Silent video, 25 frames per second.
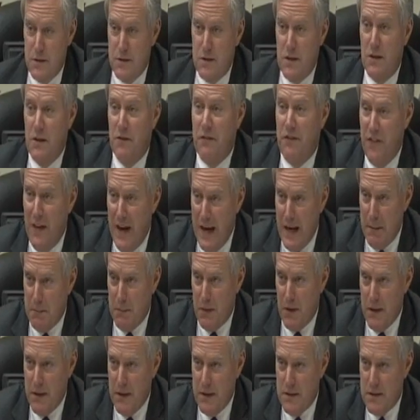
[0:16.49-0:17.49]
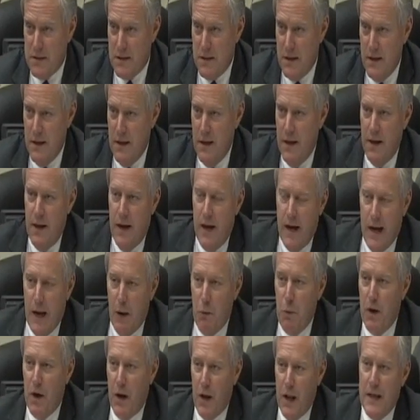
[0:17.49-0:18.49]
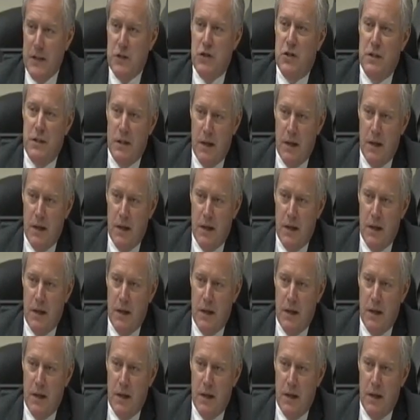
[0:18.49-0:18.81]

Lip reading: And to the families, I want to let